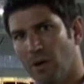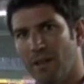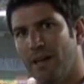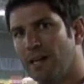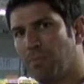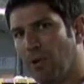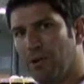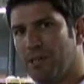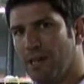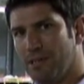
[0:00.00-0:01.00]
One of the next
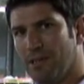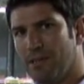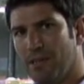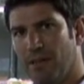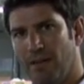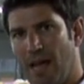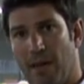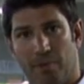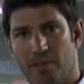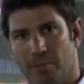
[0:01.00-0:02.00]
processes that
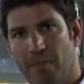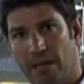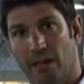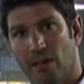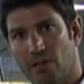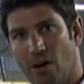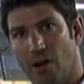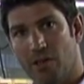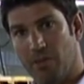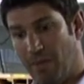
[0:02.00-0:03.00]
happens in making a
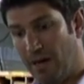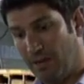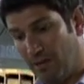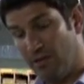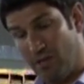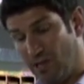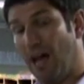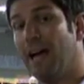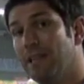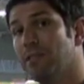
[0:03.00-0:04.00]
guitar is to make the
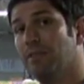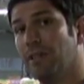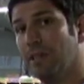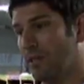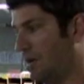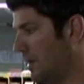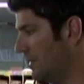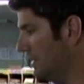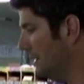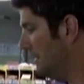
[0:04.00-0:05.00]
sides of the guitar.
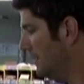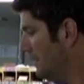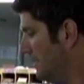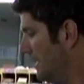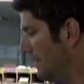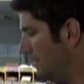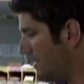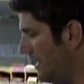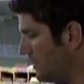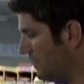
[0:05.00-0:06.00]
In
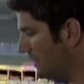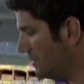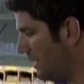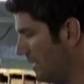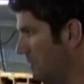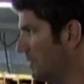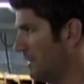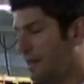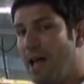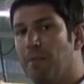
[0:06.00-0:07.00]
this case, we're going to talk about
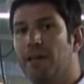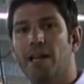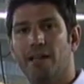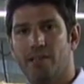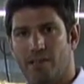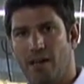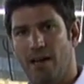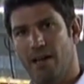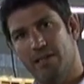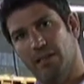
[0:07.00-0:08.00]
laminated sides.